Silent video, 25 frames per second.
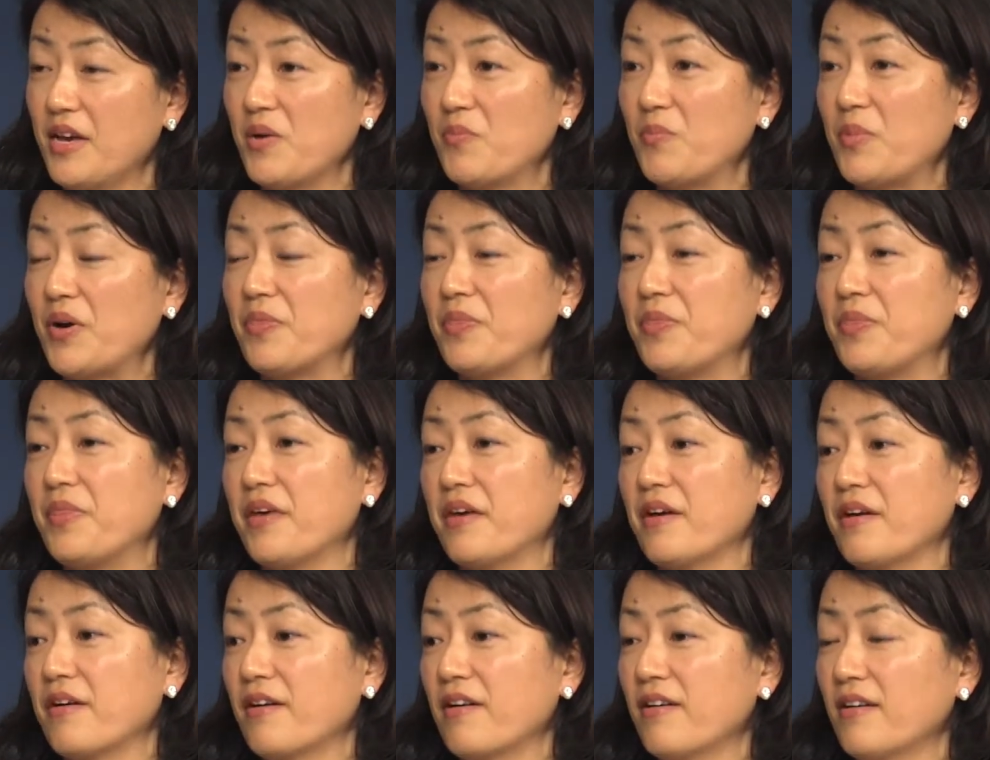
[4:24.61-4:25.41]
but
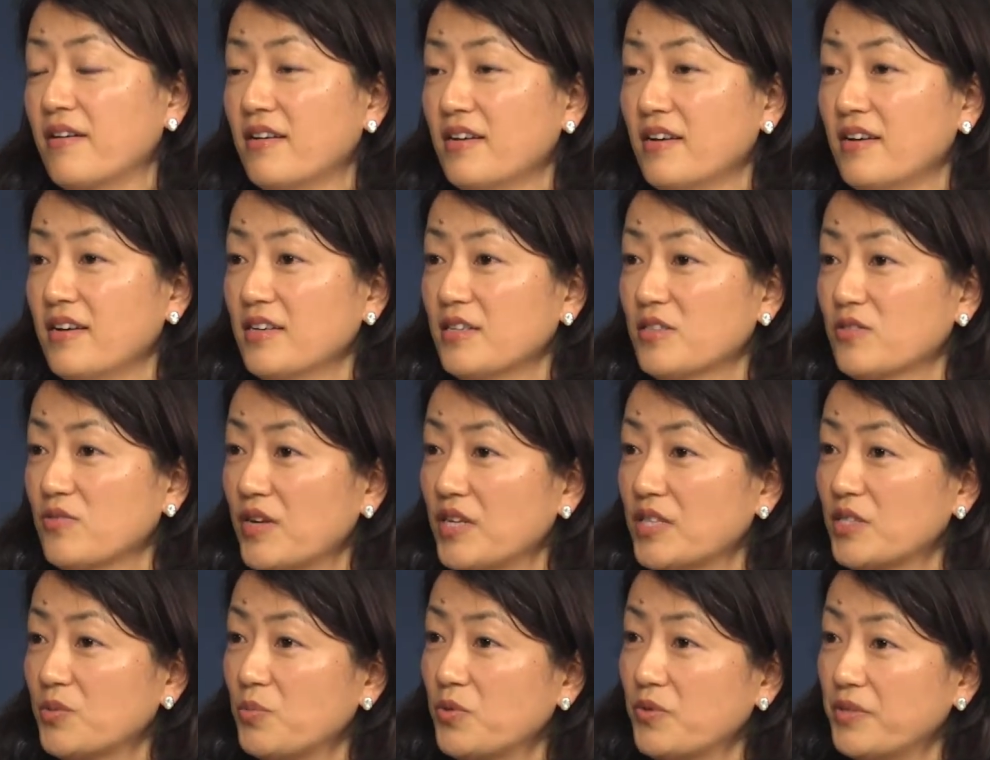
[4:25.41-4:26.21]
their
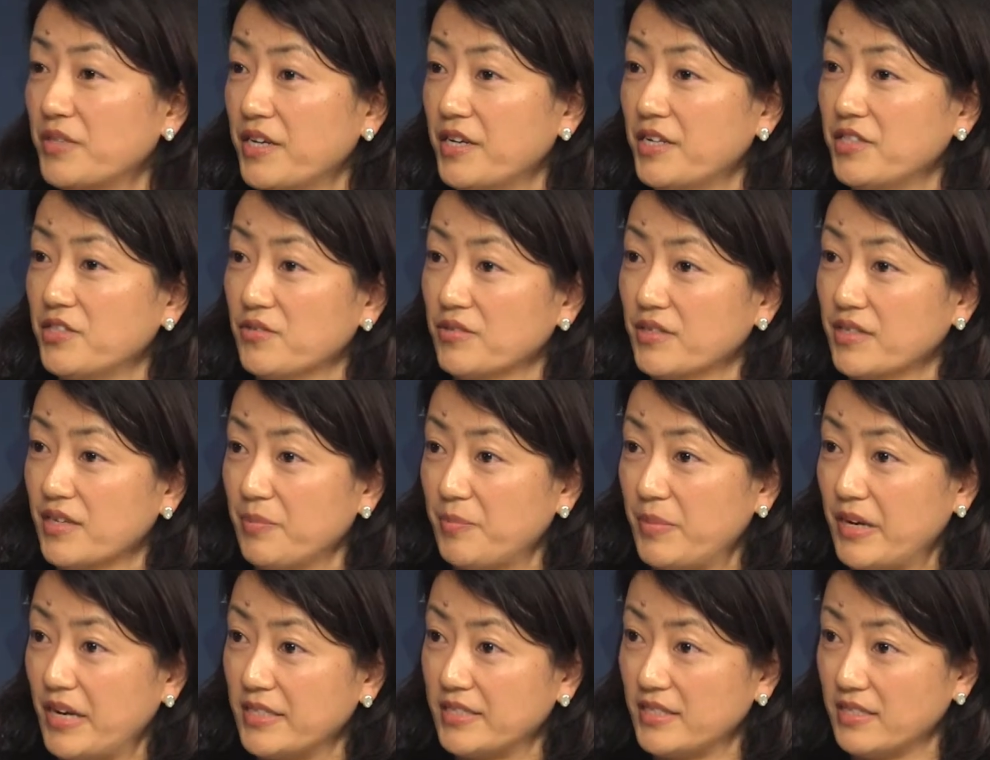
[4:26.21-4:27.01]
transportation
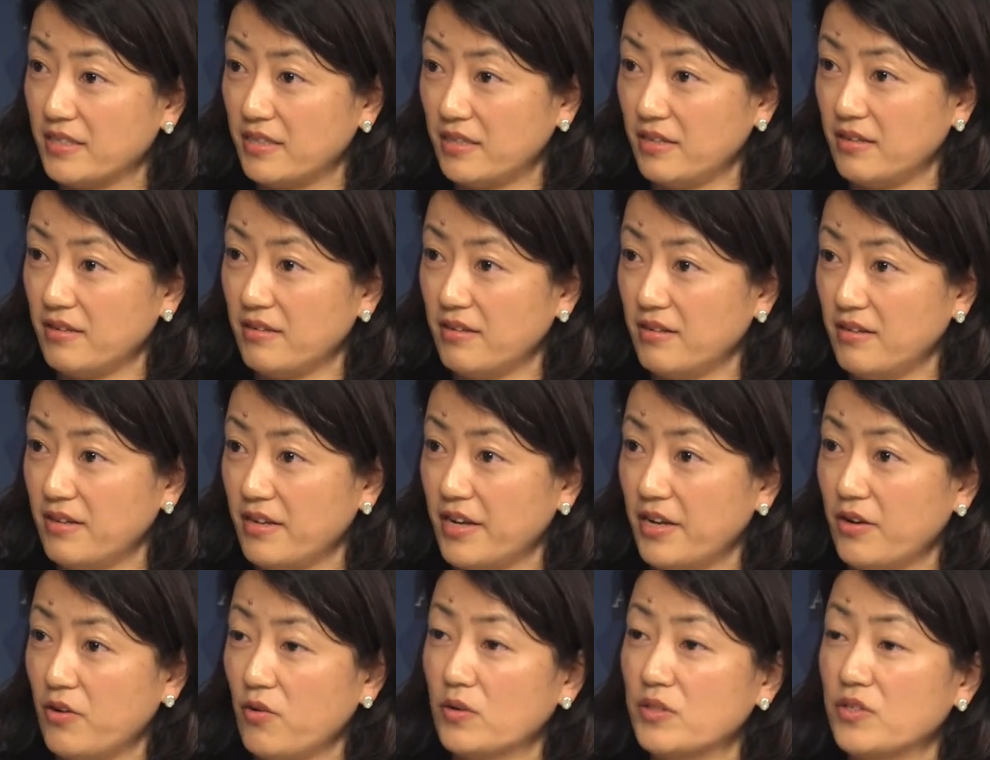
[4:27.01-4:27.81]
capacity
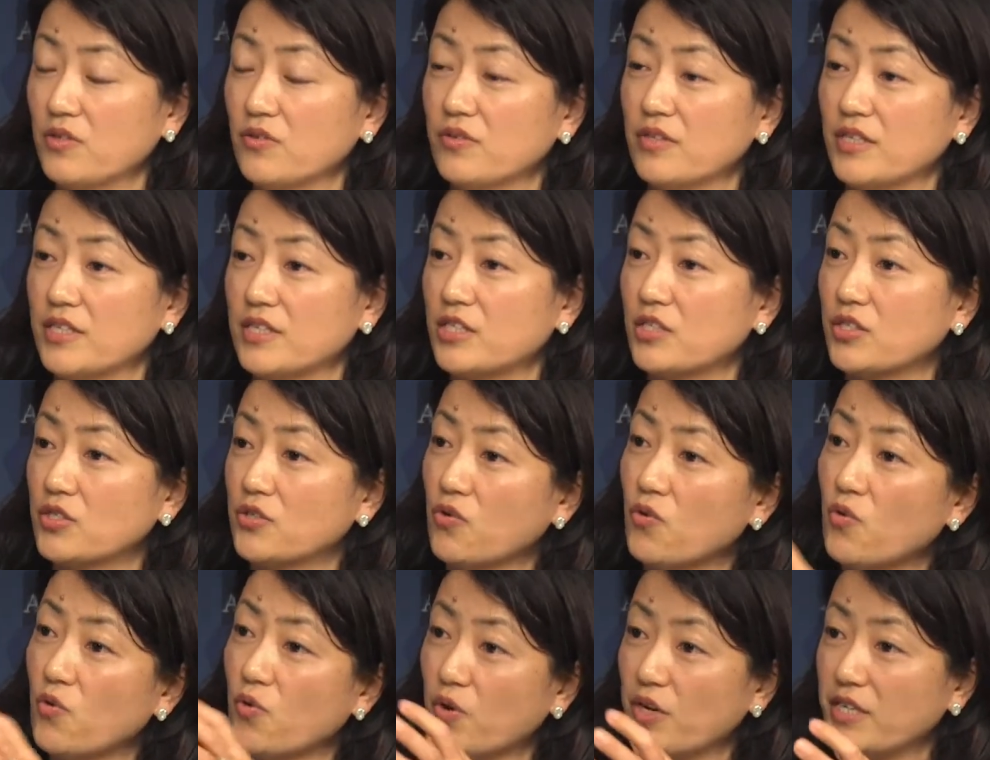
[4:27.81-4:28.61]
and also the
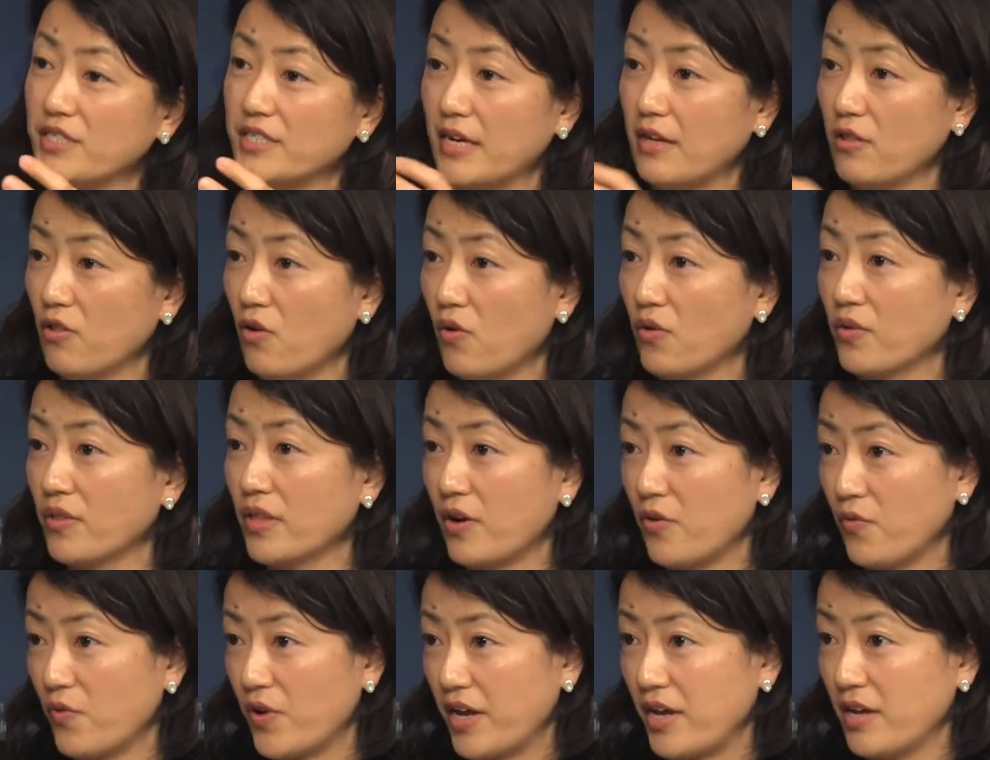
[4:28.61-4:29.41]
storage along
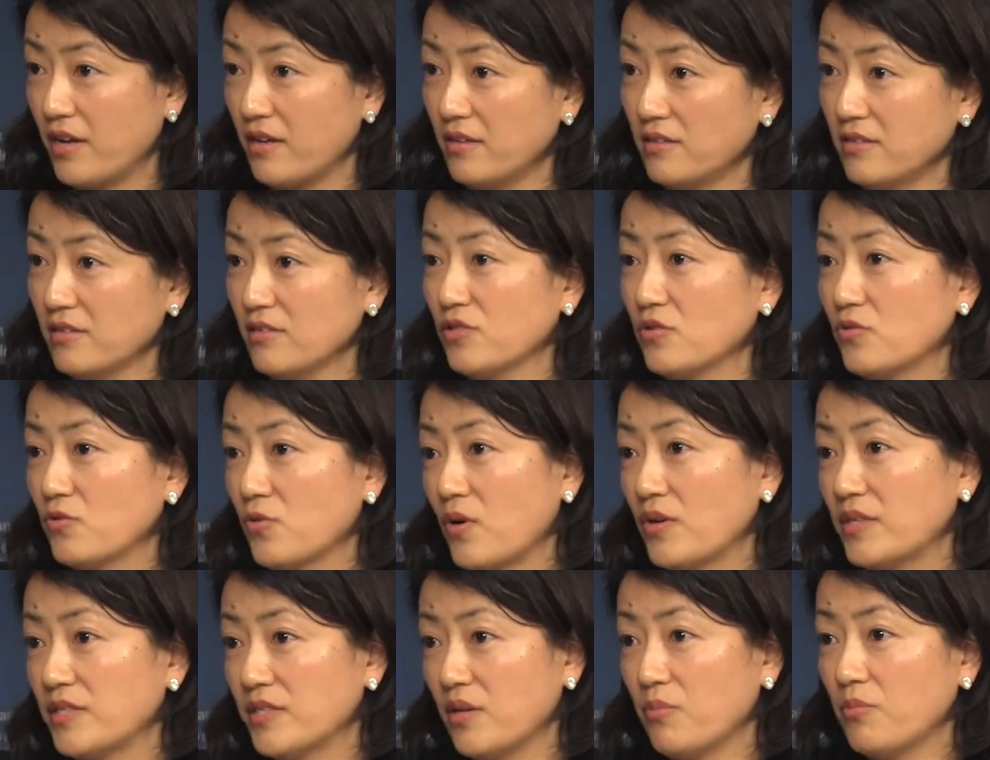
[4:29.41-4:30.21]
the way to
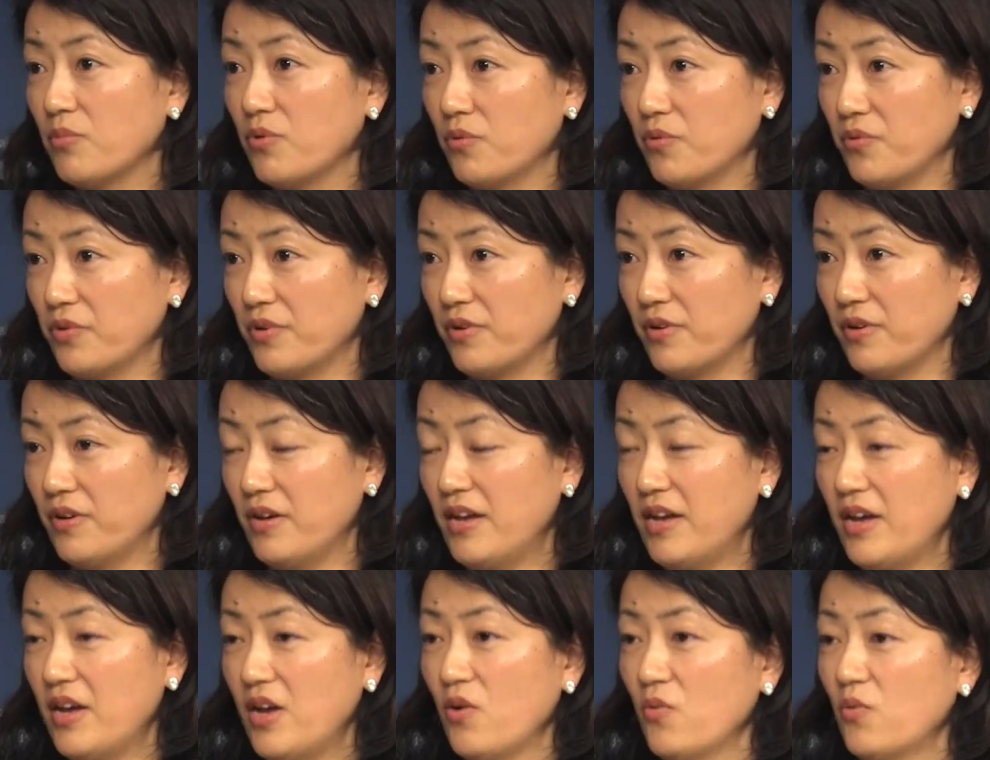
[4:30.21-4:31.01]
cross the border
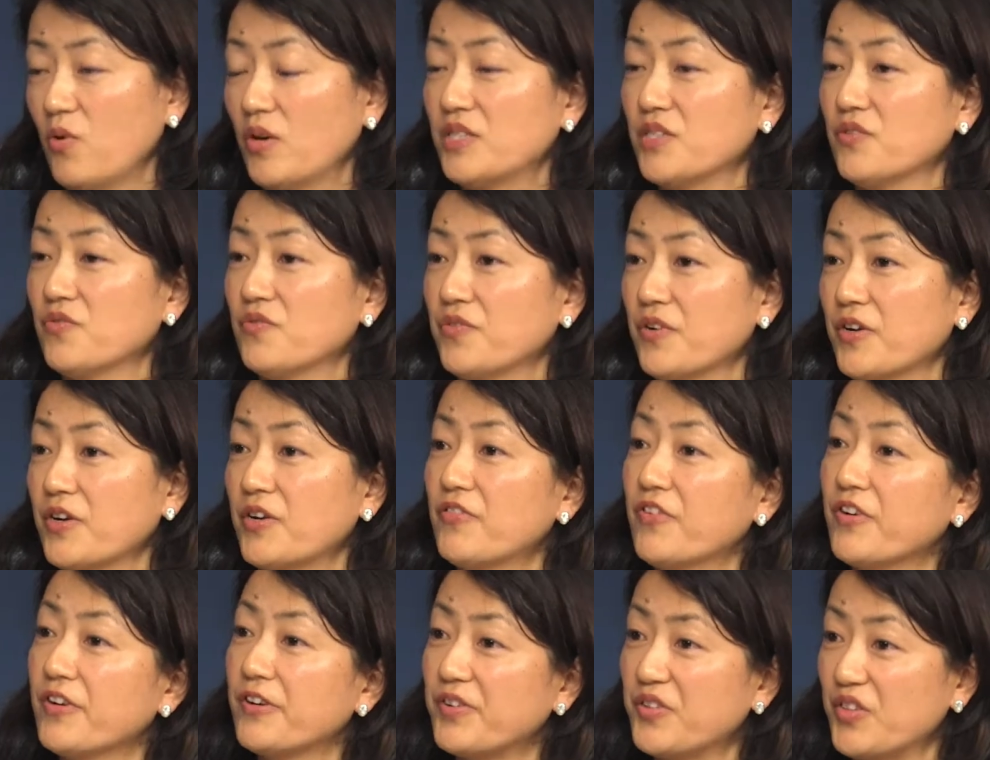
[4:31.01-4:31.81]
was very,
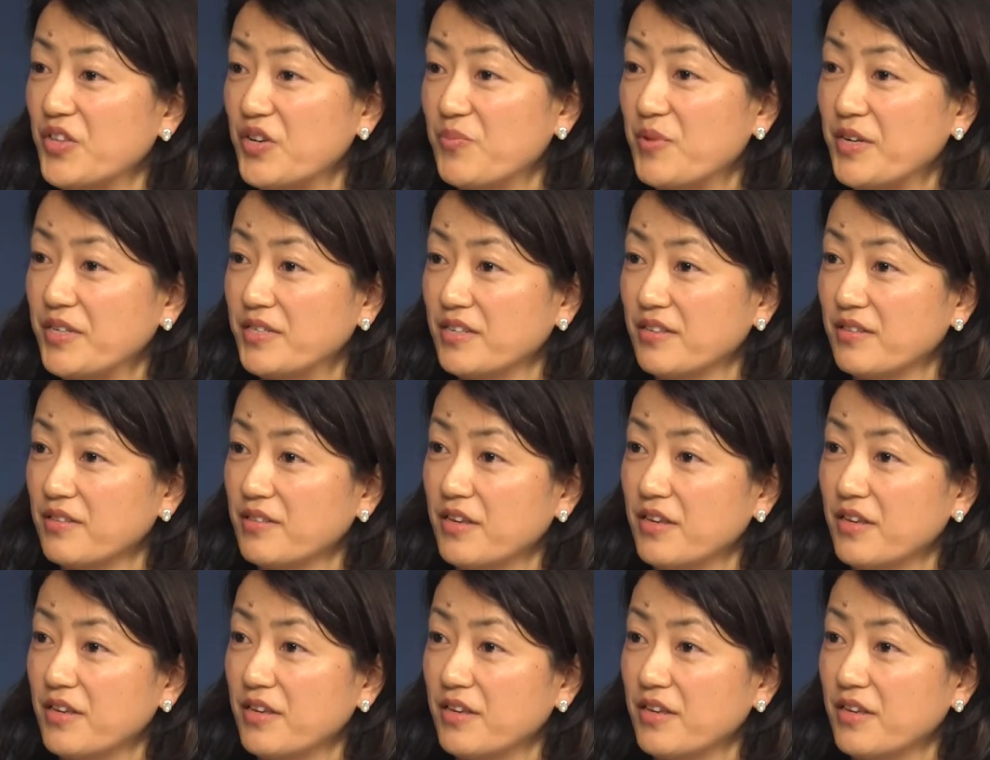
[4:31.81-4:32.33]
very limited.